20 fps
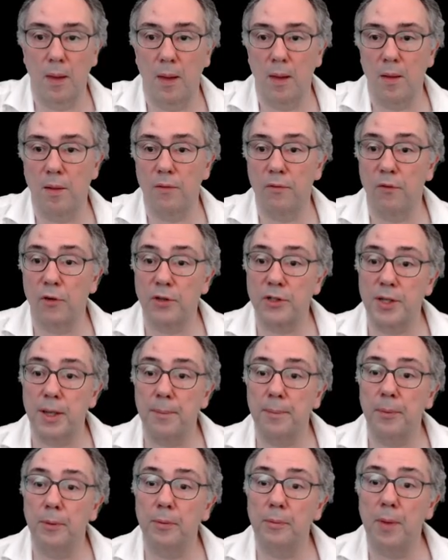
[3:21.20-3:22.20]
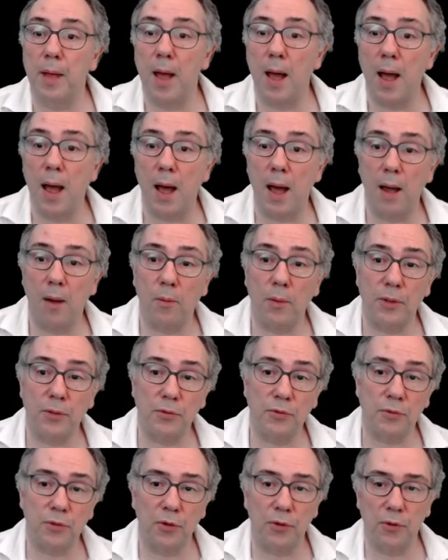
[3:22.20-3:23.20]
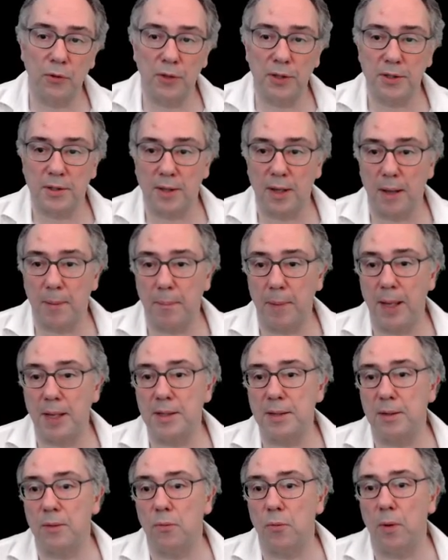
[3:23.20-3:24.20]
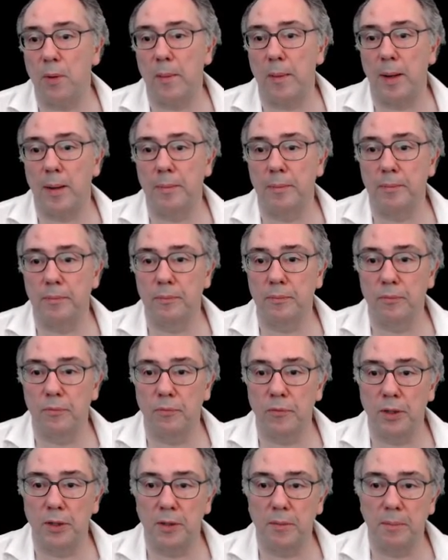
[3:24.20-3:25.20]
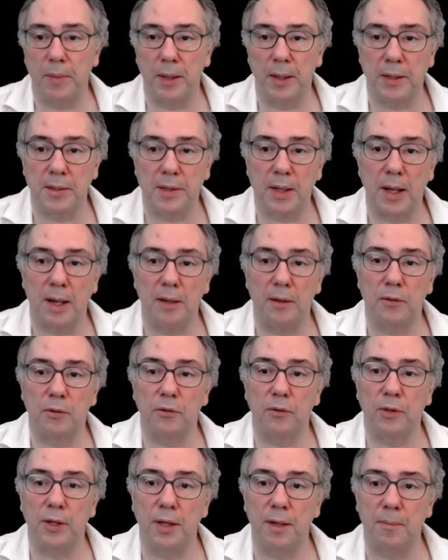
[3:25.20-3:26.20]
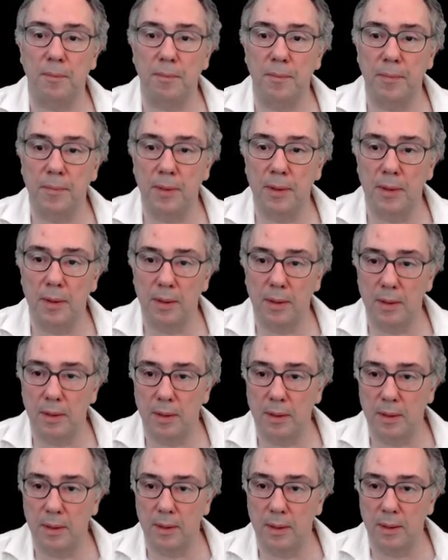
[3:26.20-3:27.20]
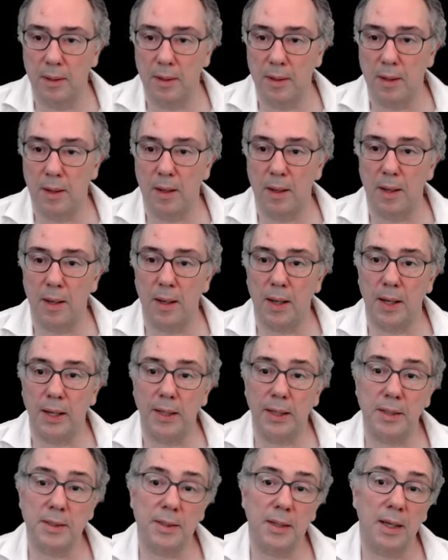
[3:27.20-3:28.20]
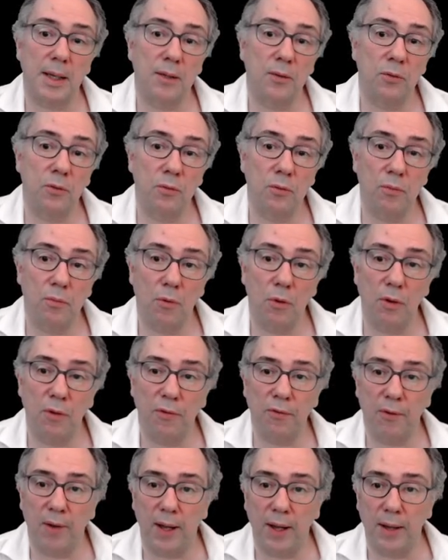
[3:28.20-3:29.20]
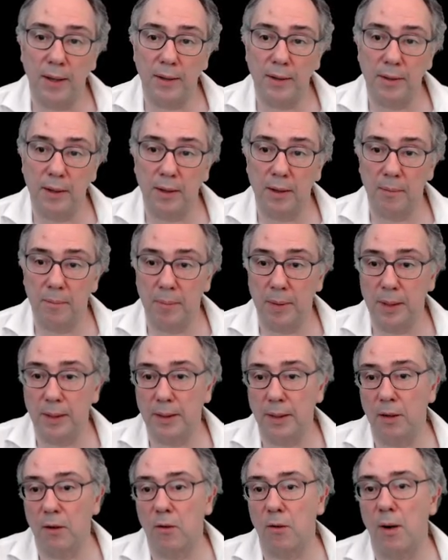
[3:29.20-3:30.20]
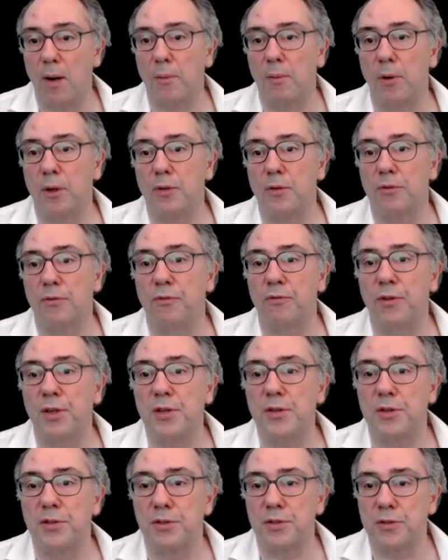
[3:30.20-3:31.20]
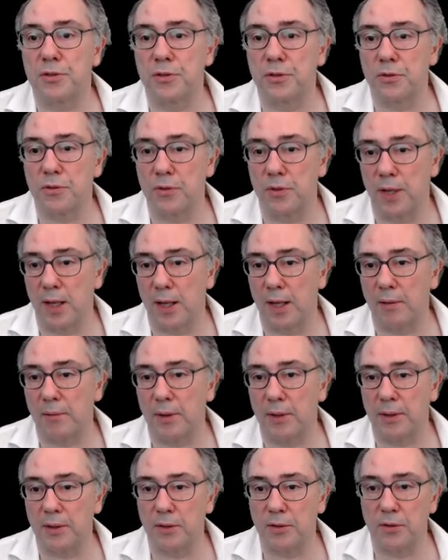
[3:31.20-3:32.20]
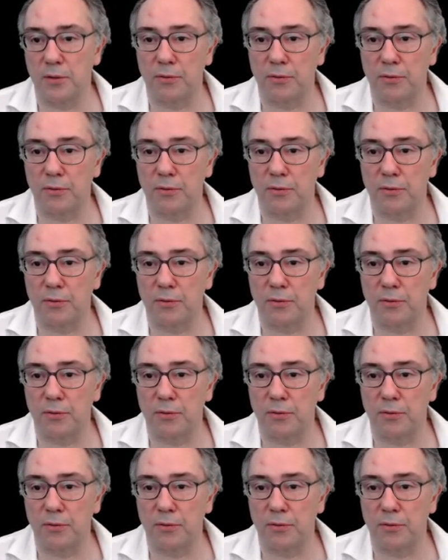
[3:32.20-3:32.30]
For example, I want to show you this amazing web app written by the Scalidro team. I just had to modify the built-in collaboration features to take advantage of